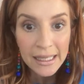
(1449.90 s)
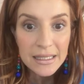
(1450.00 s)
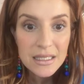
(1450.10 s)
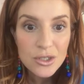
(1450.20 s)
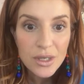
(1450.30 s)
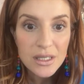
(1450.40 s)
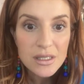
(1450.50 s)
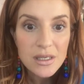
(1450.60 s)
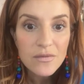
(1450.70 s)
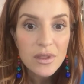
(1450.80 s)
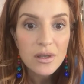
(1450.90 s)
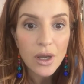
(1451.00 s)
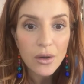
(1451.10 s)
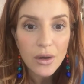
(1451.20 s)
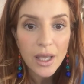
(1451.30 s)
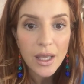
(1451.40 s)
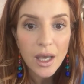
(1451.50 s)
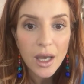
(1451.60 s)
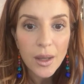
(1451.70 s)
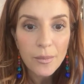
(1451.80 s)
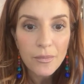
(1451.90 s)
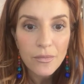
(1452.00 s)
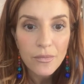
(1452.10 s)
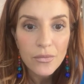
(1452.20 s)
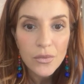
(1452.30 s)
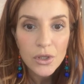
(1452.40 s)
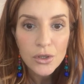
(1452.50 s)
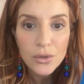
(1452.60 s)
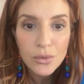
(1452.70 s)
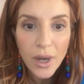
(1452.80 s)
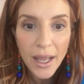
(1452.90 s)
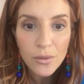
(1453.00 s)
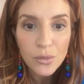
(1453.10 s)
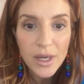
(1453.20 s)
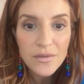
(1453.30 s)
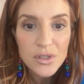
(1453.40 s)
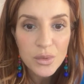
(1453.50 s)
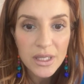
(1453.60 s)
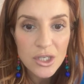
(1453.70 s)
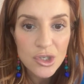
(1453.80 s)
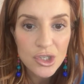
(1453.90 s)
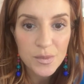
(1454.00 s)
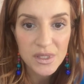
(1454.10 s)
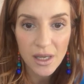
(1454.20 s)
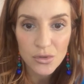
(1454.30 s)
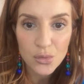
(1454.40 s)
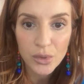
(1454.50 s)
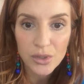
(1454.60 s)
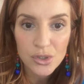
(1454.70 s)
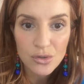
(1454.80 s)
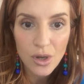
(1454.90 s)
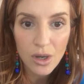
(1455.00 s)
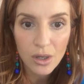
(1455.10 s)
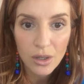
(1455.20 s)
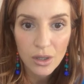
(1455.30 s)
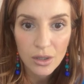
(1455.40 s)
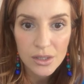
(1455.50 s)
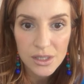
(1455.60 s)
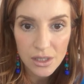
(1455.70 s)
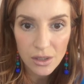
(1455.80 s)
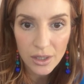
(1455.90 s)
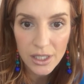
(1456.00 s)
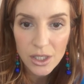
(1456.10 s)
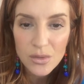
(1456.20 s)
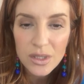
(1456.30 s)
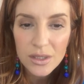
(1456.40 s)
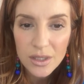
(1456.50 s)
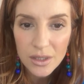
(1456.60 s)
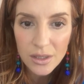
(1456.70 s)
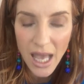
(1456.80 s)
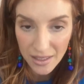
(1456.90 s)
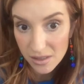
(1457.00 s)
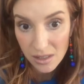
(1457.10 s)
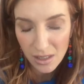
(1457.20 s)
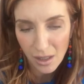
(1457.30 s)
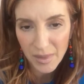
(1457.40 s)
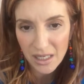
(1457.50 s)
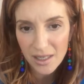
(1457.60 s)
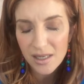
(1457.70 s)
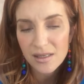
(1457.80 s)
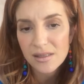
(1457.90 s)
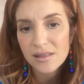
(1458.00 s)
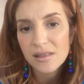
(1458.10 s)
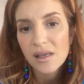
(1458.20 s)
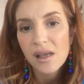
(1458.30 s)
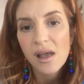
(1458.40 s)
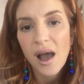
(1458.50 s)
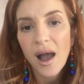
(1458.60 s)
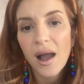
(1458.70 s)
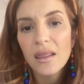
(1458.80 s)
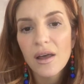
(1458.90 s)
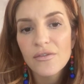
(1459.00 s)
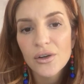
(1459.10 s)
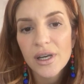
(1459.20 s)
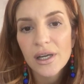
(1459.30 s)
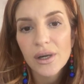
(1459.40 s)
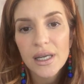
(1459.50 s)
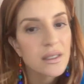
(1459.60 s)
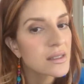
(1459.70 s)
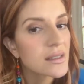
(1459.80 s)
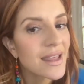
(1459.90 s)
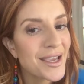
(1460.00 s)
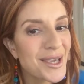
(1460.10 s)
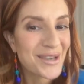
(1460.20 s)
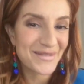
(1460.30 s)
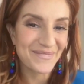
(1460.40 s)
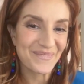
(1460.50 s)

Did you get seen for the, no, okay. You and Raven's relationship sounds real strong still. Can you, yes, it is. I love your earrings, thank you.